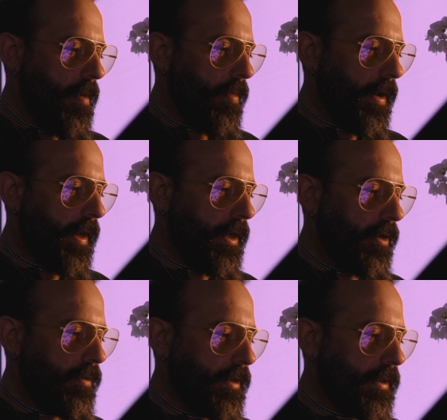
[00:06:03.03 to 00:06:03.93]
But he
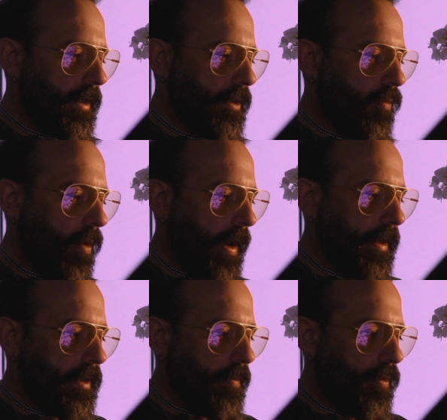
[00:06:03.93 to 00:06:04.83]
uses this
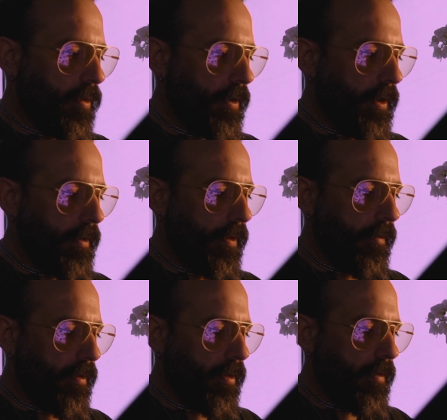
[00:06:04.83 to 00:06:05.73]
white to pull you
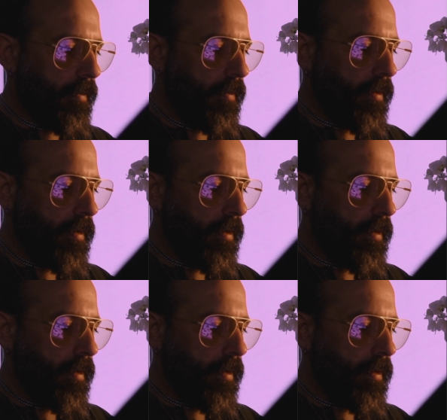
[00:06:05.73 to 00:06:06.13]
through